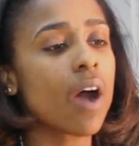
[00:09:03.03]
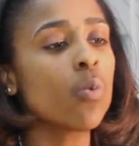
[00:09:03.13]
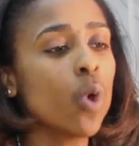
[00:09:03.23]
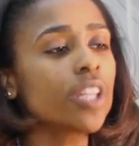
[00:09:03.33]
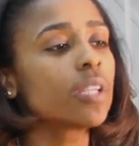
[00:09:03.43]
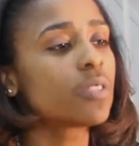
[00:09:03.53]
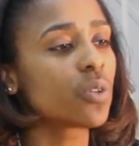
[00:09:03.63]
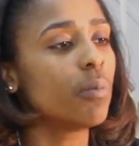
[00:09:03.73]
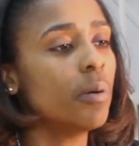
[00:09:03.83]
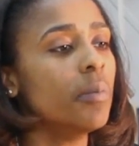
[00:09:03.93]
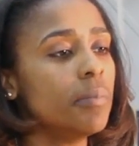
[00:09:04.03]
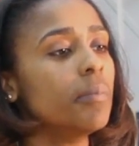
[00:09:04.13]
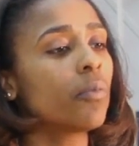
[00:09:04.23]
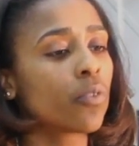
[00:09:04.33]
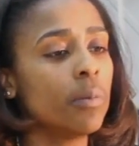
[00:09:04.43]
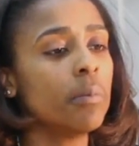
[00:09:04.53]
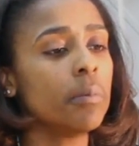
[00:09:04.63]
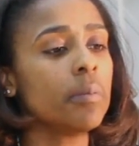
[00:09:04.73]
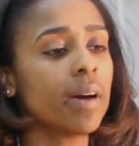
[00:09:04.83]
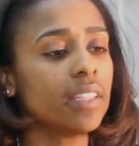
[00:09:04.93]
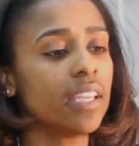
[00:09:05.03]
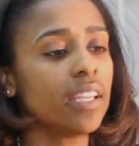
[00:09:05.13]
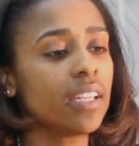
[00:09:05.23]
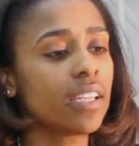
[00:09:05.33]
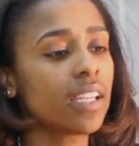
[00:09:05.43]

I want them to remember me by that.